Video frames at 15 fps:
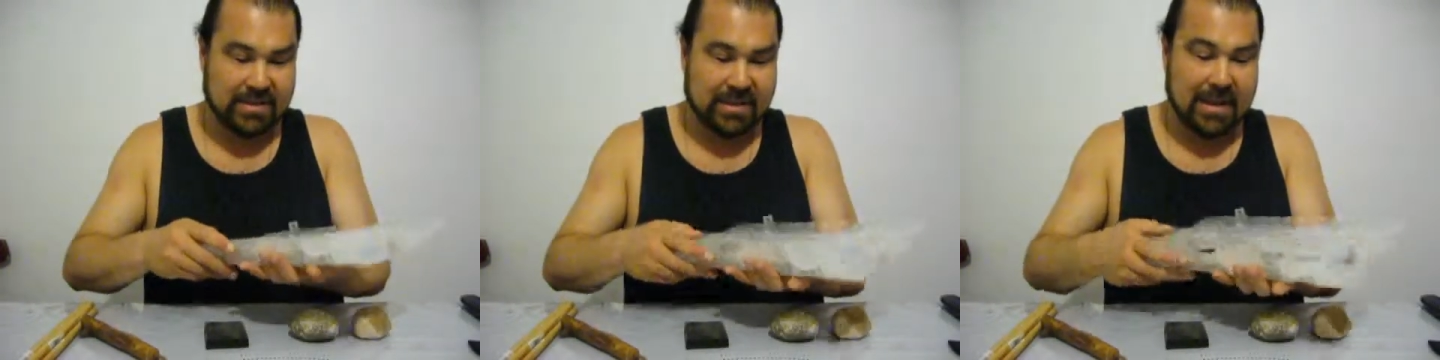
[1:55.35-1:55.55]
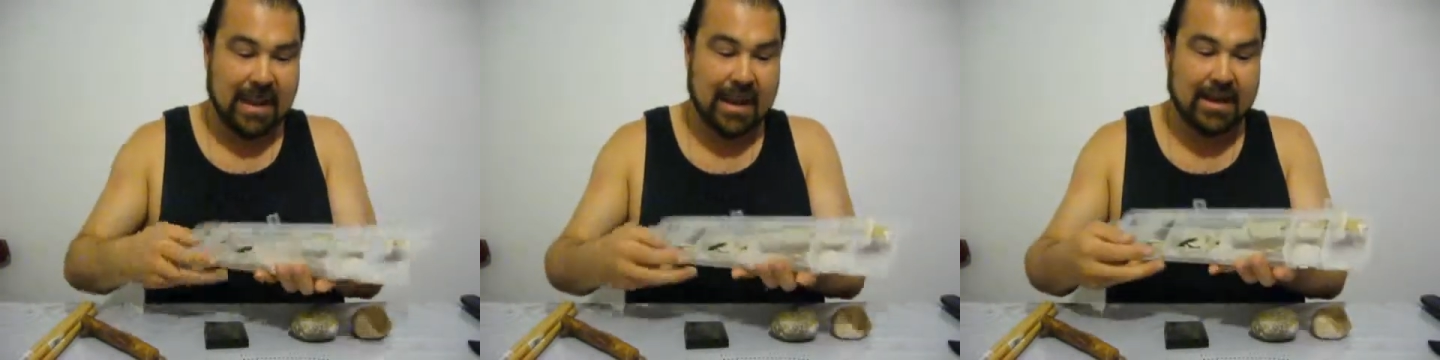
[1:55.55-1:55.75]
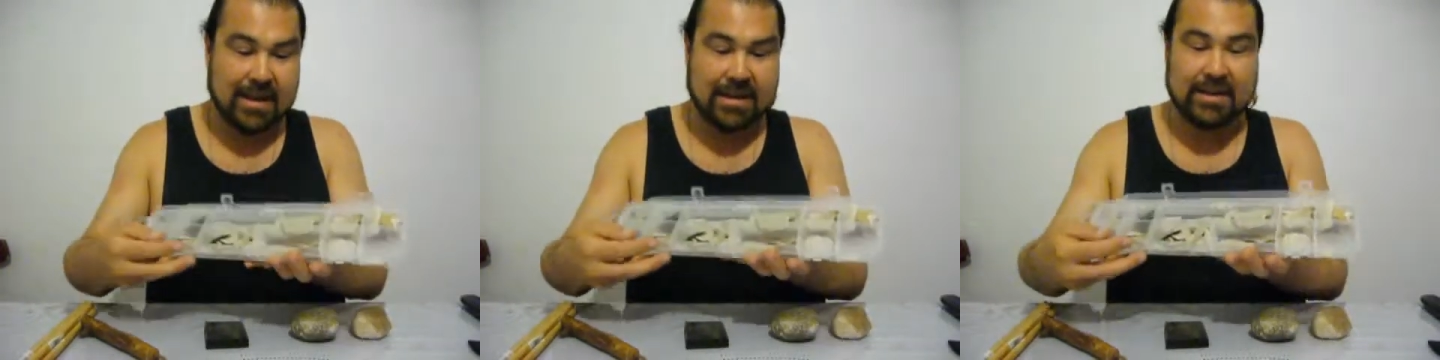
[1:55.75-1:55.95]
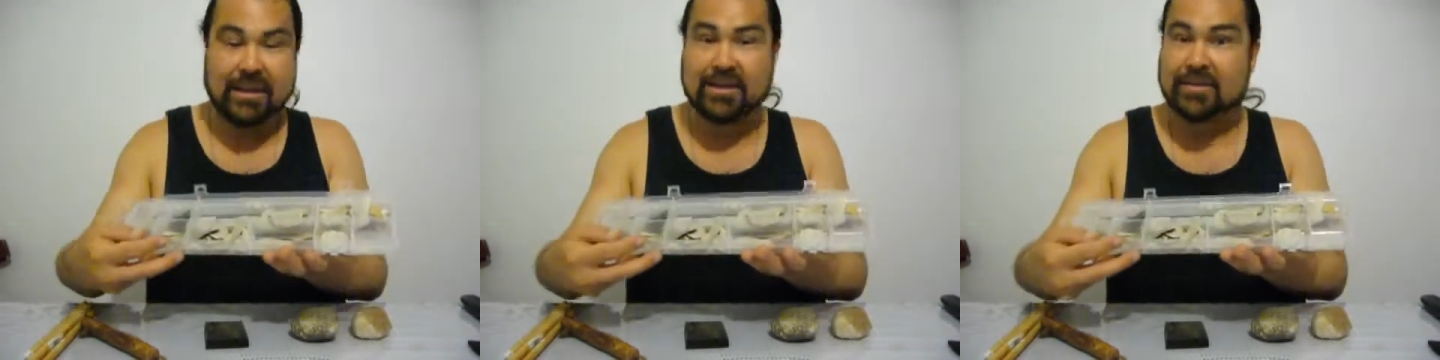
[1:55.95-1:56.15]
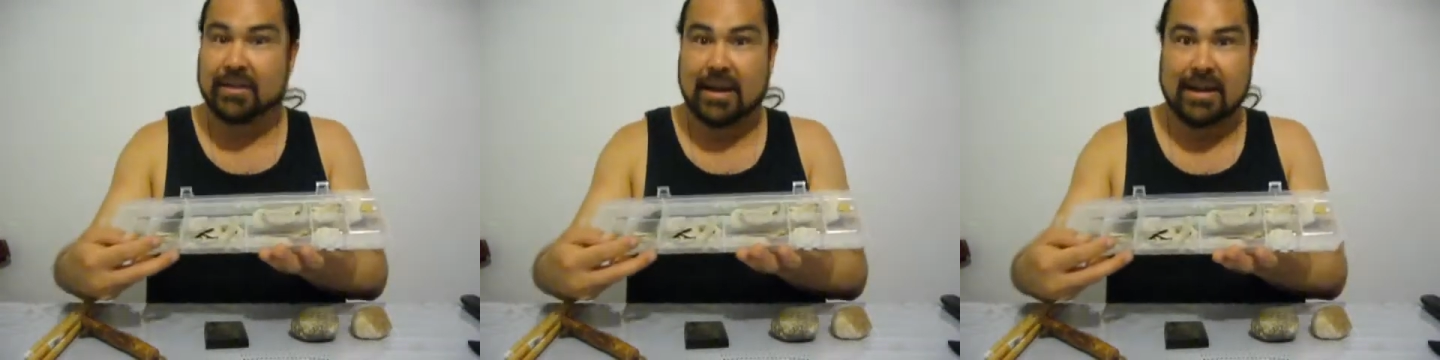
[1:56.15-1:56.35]
of
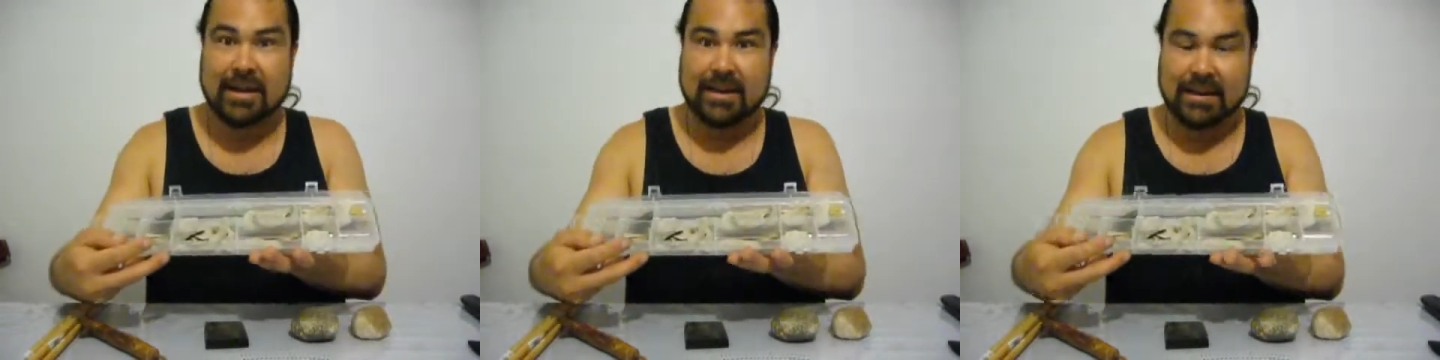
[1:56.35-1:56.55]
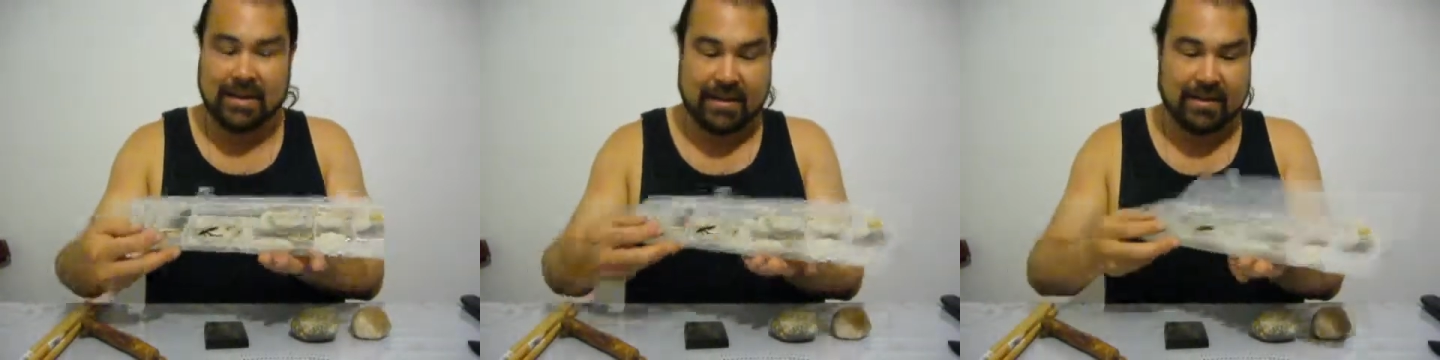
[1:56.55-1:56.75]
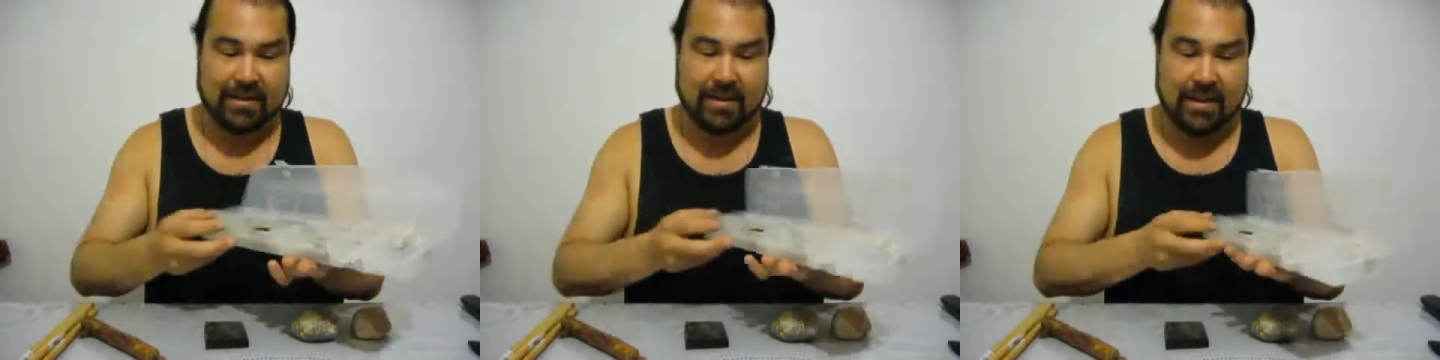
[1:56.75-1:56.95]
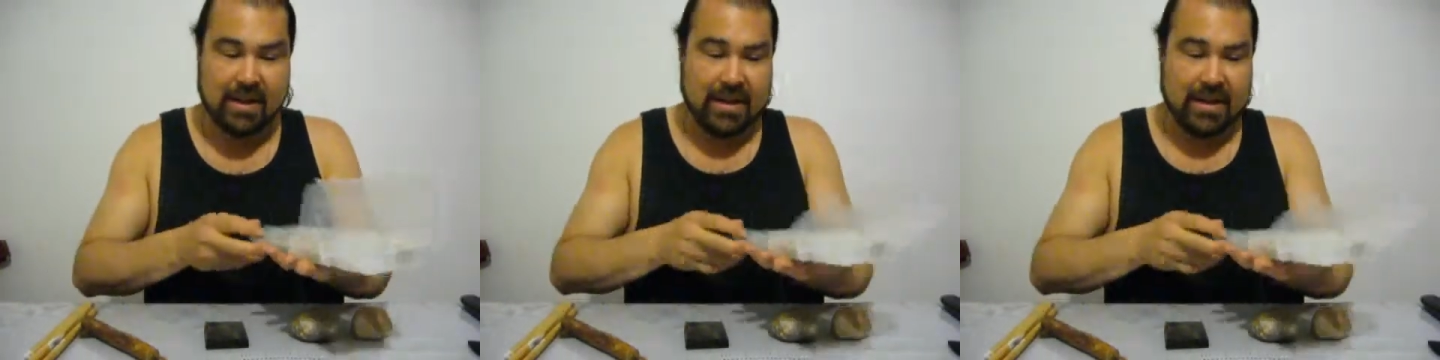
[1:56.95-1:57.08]
candidates right in here.